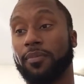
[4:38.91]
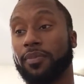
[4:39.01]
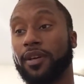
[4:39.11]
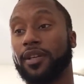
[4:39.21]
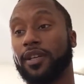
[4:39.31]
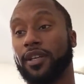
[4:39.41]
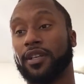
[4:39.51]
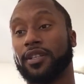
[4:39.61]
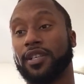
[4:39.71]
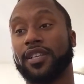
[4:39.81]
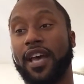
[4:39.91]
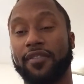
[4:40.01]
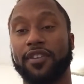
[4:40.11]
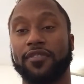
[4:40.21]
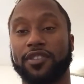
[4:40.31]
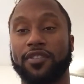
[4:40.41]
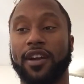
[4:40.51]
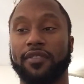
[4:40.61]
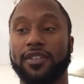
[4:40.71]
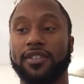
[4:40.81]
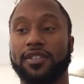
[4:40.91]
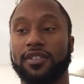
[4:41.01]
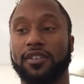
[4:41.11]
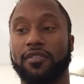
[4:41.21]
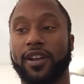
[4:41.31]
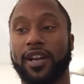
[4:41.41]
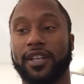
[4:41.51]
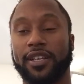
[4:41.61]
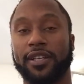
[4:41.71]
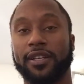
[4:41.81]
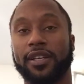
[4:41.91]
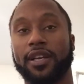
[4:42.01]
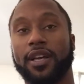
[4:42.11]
But just having it for travelers is a great idea.